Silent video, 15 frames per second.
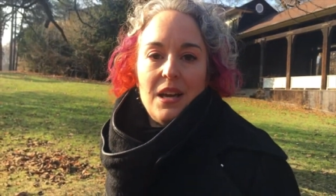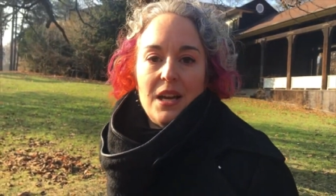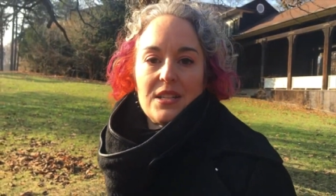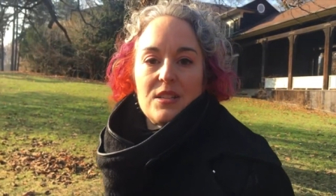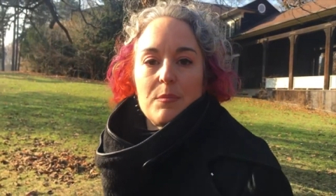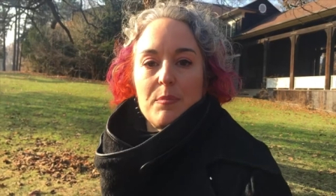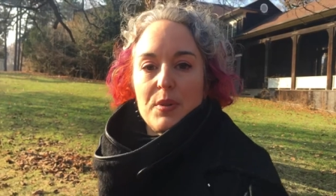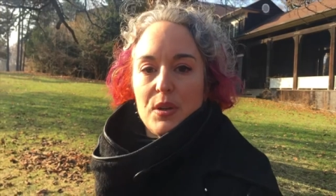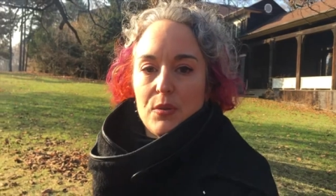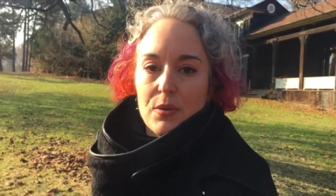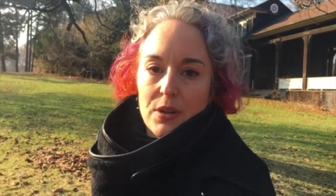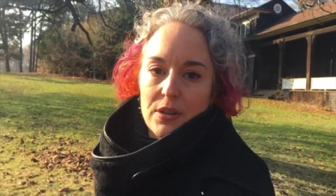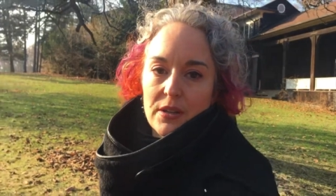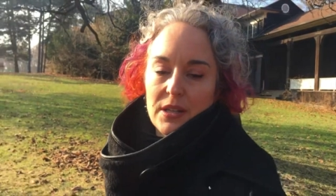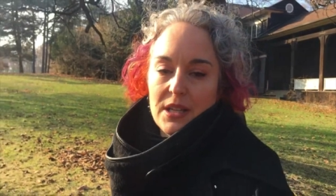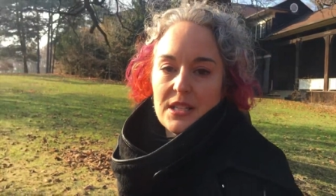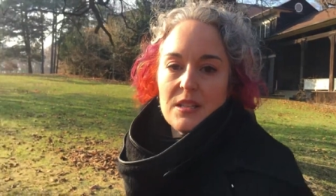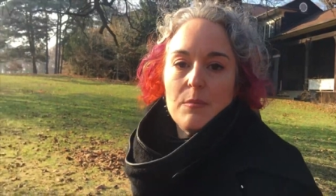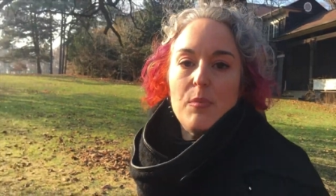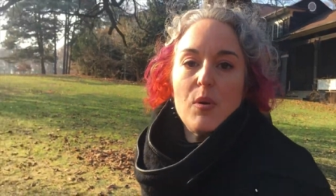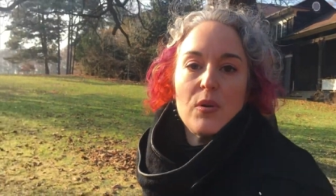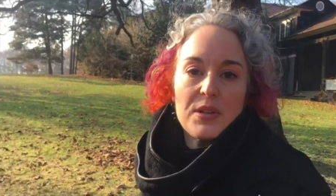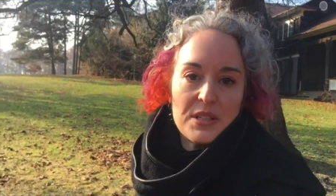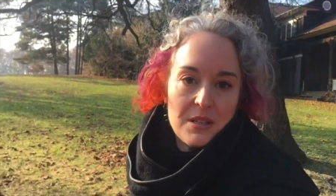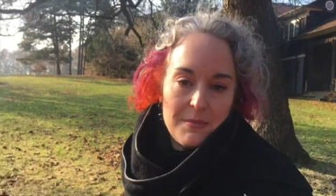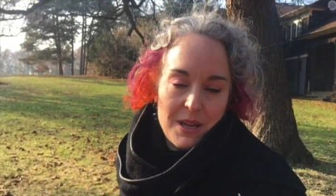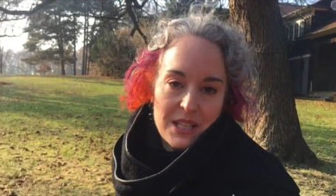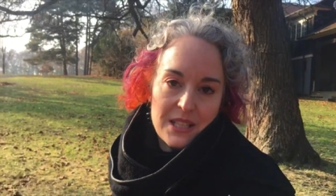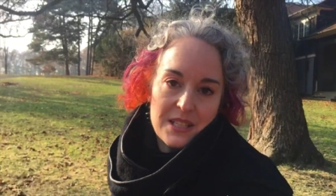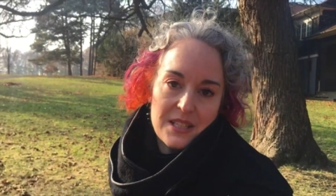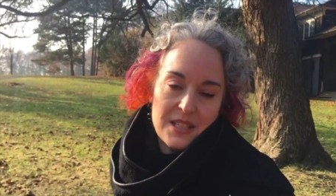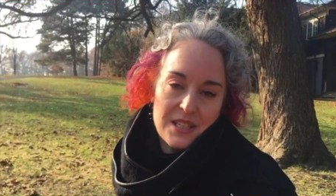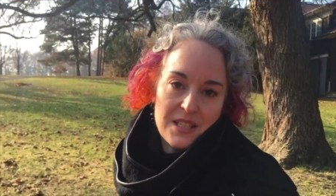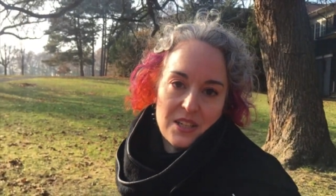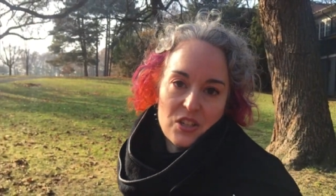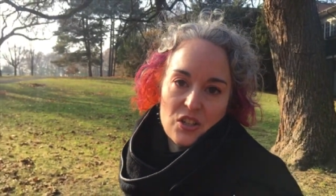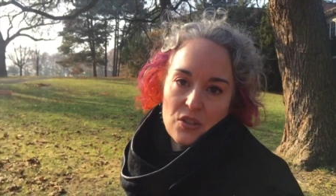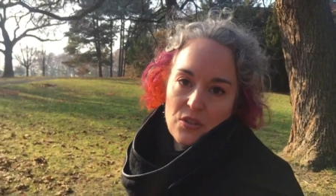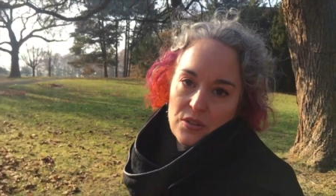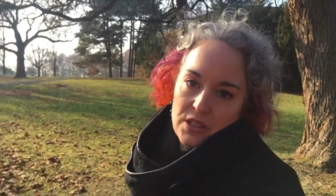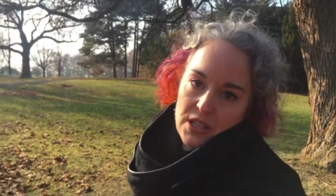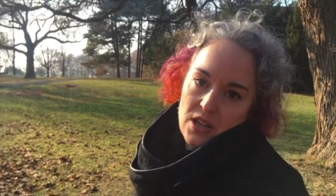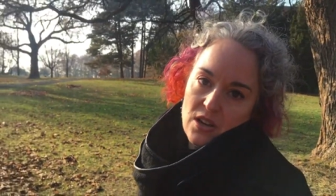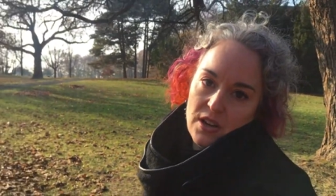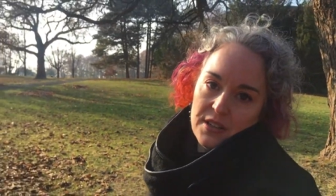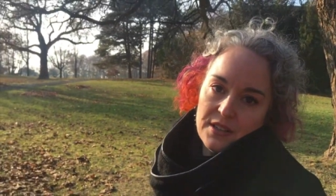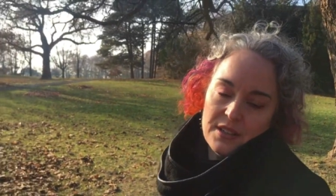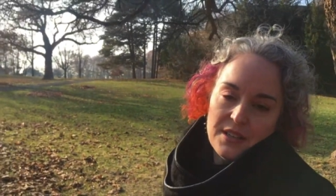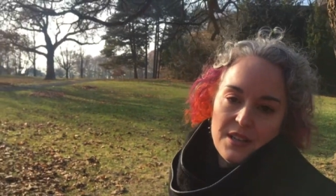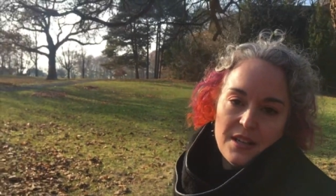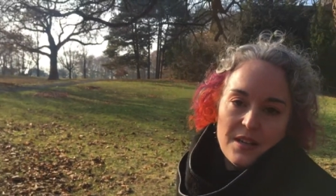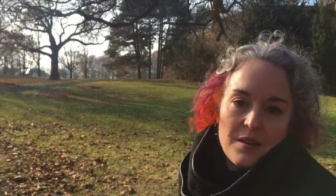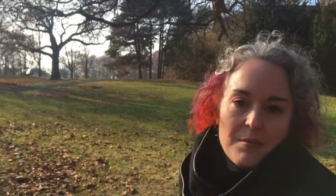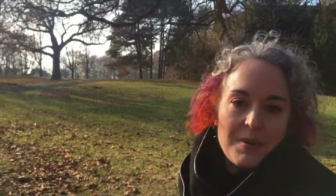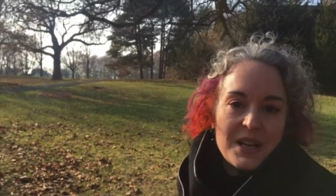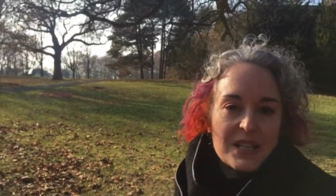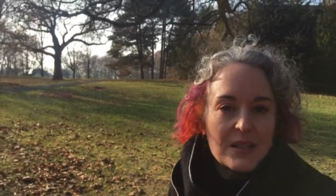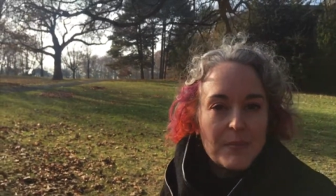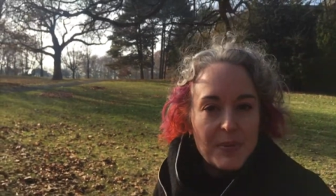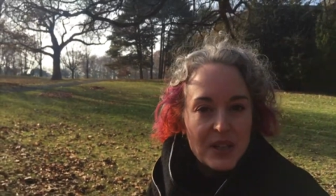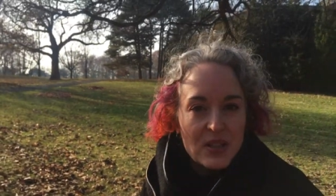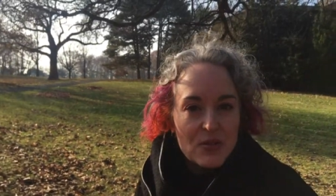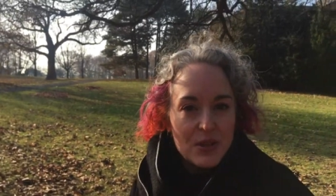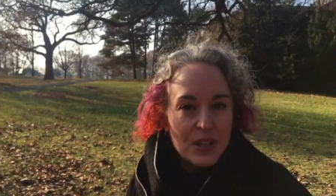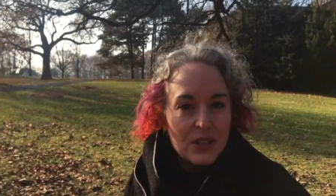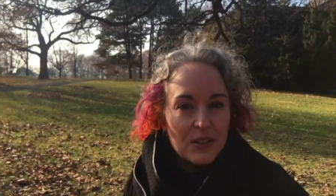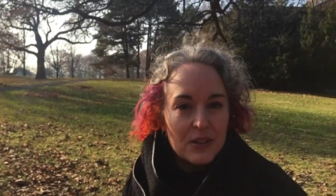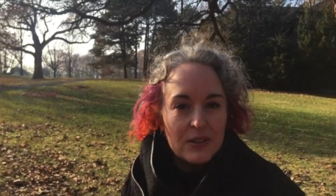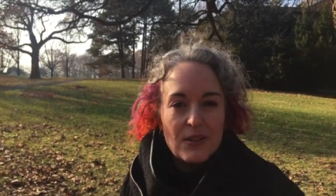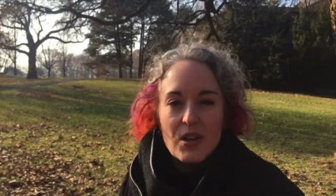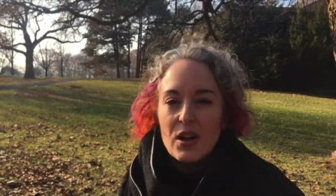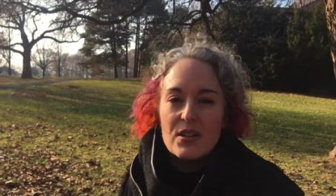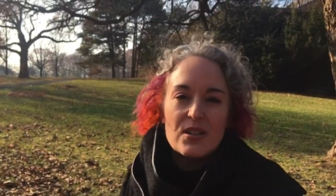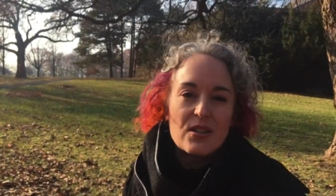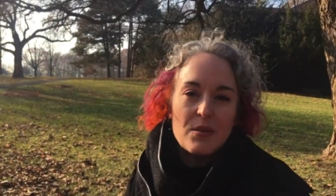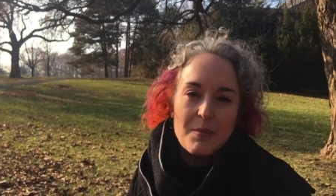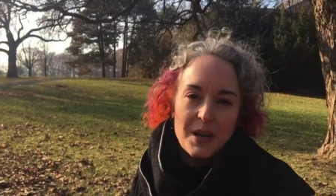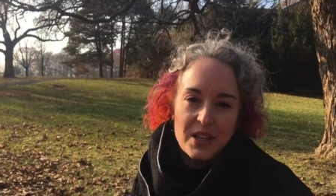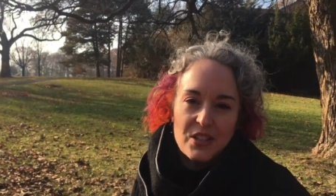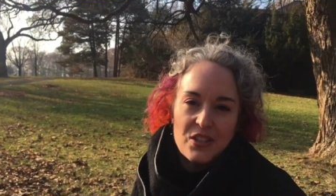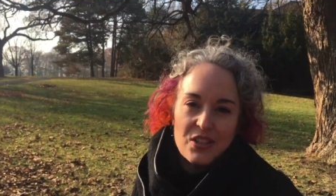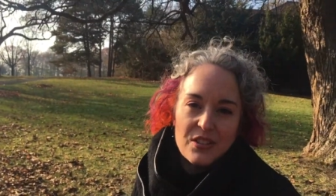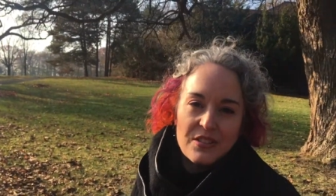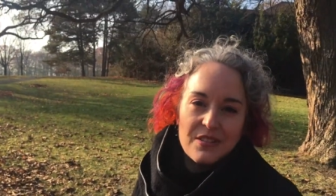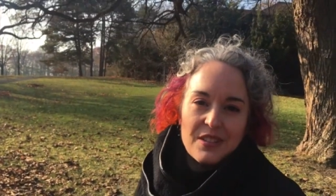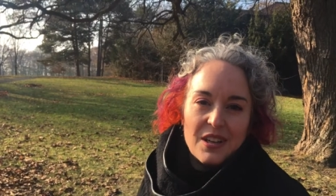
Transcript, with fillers: as a brewer, it's important to make this distinction early on, but as a beer drinker, not so much.